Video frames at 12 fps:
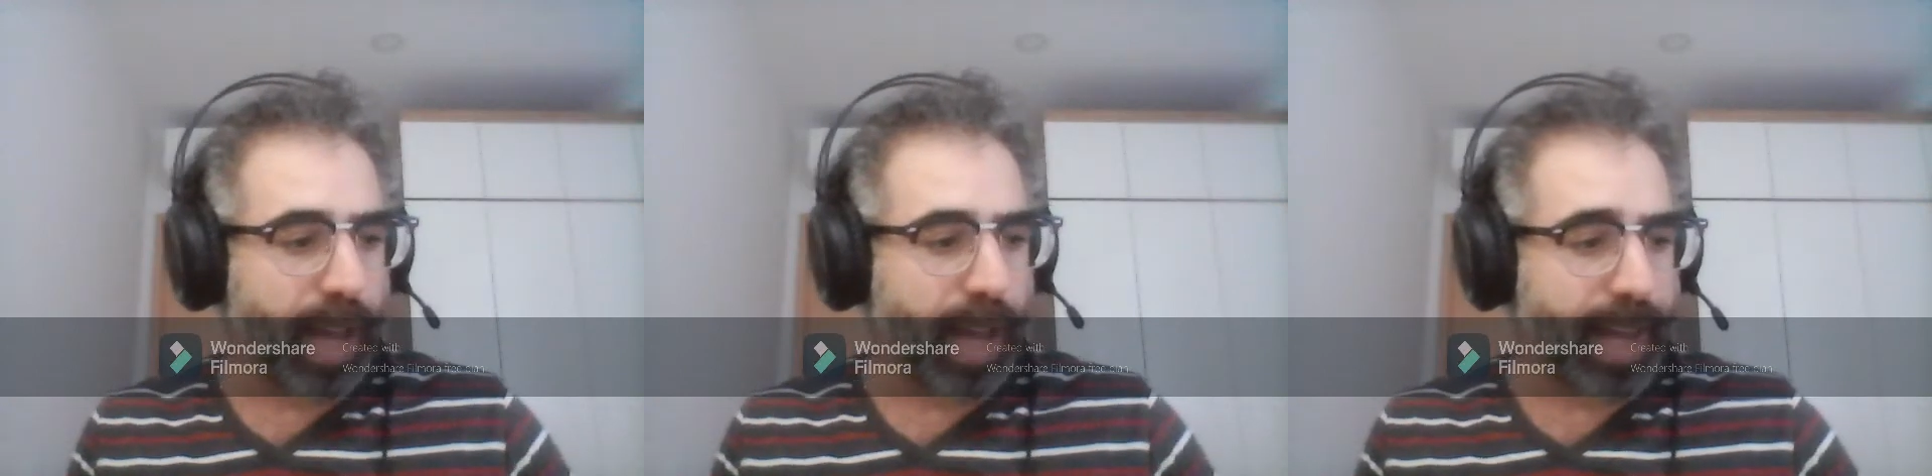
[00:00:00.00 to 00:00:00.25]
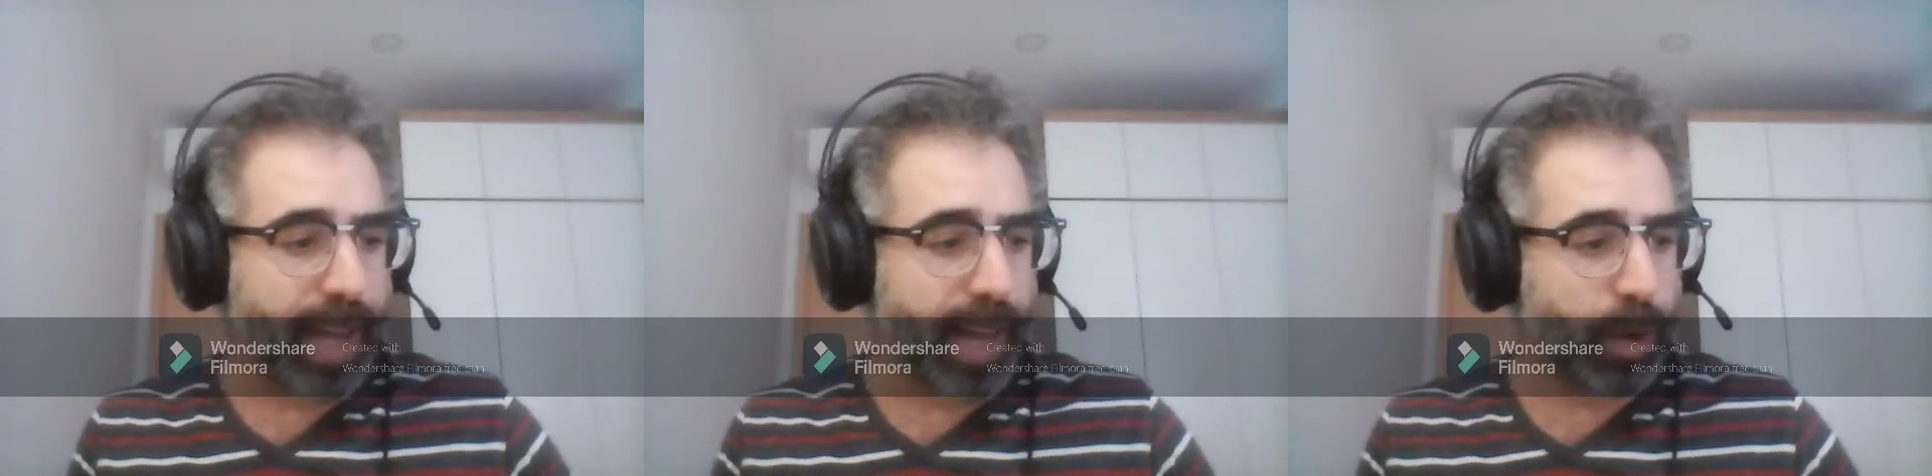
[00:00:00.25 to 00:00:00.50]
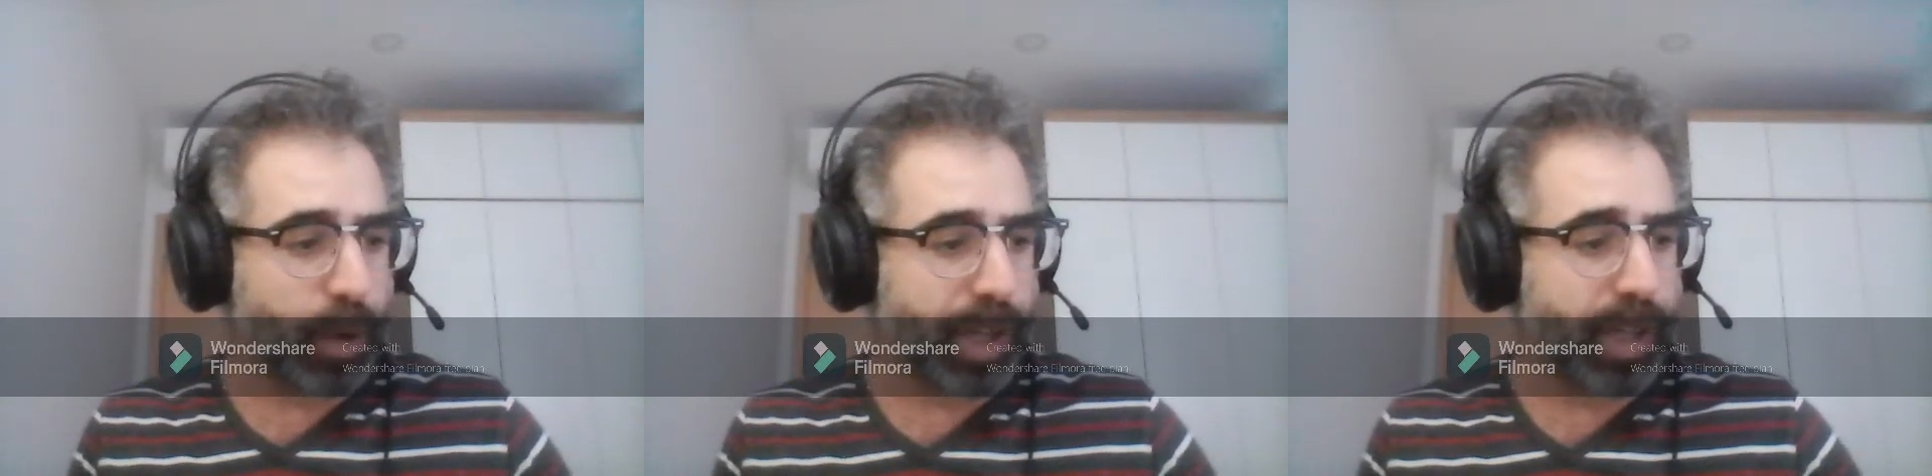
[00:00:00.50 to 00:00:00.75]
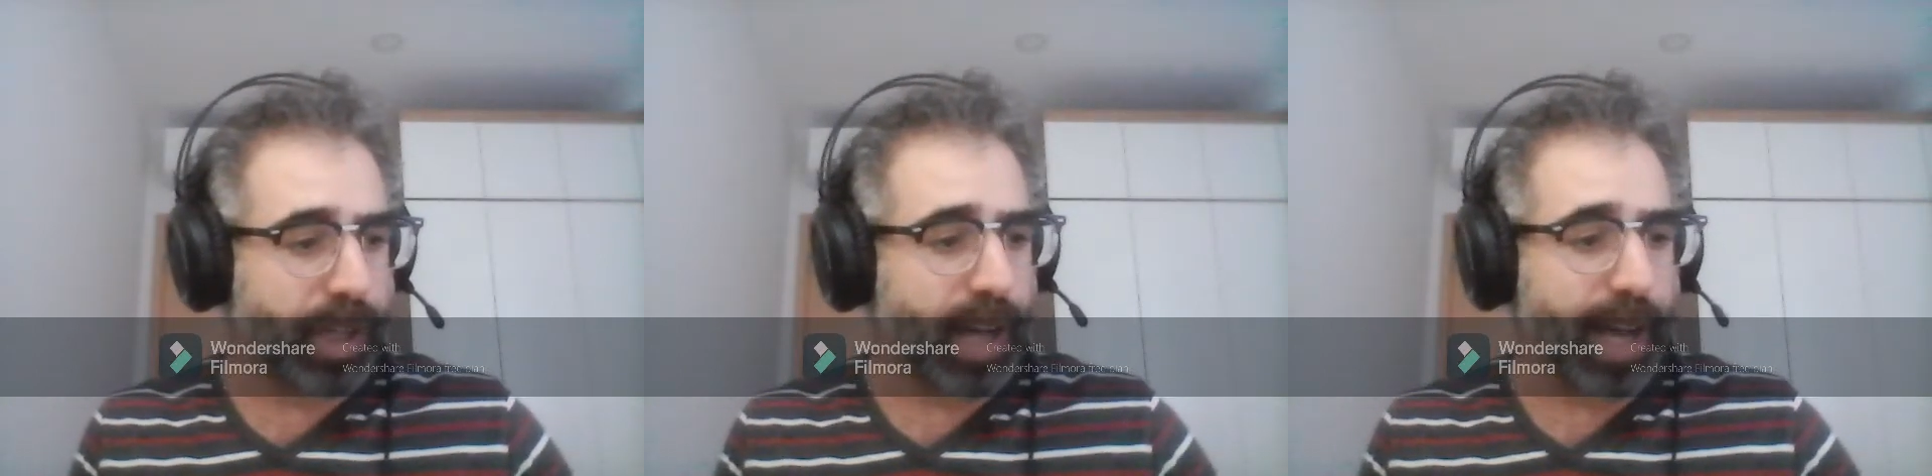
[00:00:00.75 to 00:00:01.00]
I had that question.